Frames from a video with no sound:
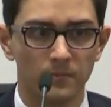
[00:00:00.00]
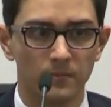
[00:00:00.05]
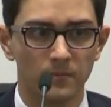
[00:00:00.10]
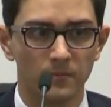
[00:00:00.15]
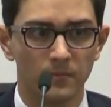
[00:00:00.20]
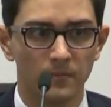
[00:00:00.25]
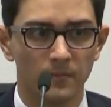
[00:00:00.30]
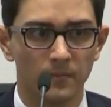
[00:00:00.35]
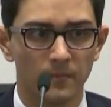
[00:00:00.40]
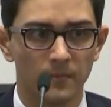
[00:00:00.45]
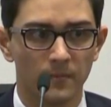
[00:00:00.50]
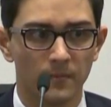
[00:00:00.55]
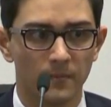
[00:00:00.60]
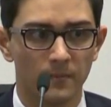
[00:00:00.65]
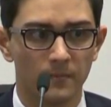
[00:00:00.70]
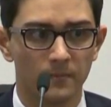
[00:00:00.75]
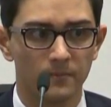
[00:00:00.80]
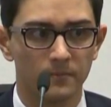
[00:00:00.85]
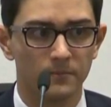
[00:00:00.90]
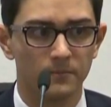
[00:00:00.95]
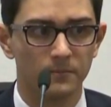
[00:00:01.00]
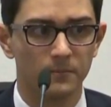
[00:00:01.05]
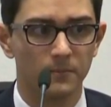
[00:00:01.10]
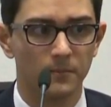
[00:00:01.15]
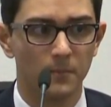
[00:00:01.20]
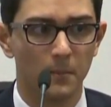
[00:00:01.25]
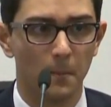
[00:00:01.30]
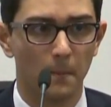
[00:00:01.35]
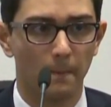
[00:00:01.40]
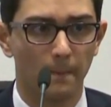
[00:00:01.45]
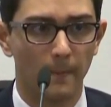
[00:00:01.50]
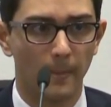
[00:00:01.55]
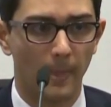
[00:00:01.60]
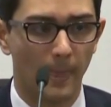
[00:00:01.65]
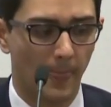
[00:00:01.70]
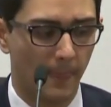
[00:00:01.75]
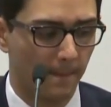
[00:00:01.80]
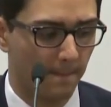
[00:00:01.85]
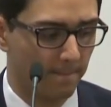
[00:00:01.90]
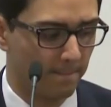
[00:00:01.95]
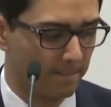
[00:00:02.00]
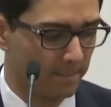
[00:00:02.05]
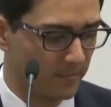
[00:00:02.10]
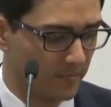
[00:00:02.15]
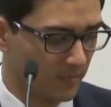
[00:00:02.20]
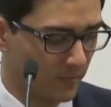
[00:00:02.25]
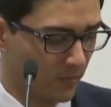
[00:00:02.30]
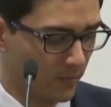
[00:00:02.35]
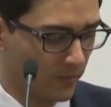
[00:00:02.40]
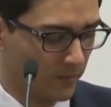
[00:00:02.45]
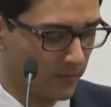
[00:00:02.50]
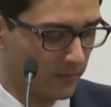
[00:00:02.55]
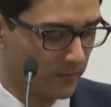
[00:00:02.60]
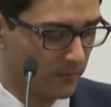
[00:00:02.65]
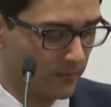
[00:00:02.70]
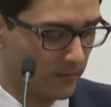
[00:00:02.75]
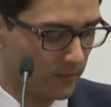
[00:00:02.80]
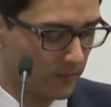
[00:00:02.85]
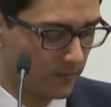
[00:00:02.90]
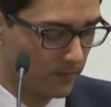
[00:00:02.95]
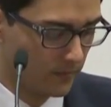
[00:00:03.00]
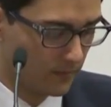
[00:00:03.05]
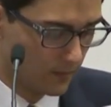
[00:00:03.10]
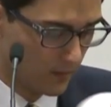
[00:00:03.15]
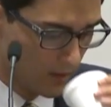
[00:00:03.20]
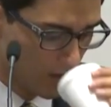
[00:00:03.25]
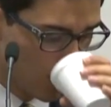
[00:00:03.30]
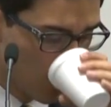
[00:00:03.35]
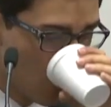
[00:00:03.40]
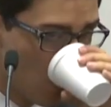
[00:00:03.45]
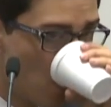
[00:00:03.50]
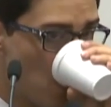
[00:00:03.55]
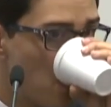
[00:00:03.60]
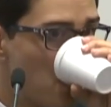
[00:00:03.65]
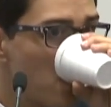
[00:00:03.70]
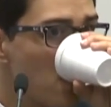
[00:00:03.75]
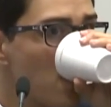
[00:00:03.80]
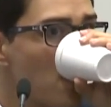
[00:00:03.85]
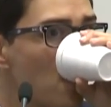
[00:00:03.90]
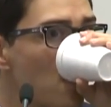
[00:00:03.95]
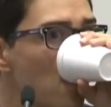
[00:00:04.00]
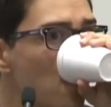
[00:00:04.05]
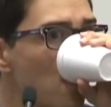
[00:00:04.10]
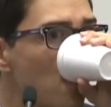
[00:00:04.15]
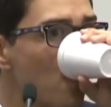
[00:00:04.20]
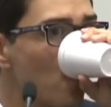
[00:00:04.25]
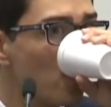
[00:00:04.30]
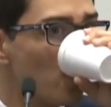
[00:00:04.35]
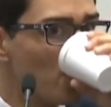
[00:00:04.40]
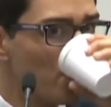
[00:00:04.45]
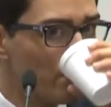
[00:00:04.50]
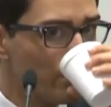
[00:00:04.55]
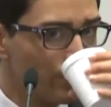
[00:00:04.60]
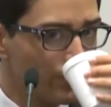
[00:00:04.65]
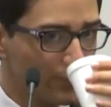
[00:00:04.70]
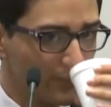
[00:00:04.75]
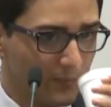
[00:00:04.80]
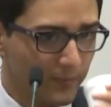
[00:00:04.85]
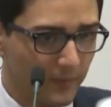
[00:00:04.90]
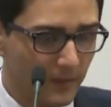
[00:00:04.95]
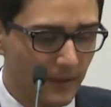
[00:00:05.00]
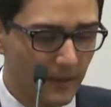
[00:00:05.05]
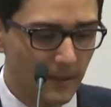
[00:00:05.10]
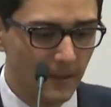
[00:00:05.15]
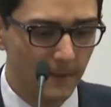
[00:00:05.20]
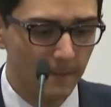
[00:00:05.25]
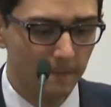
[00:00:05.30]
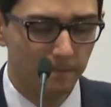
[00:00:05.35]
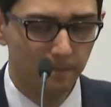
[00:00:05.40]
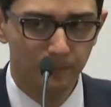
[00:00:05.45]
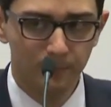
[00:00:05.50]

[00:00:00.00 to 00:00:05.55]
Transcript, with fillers: So you talked earlier about the fact that you have a key fob and a key. Could you explain that to the jury a little bit?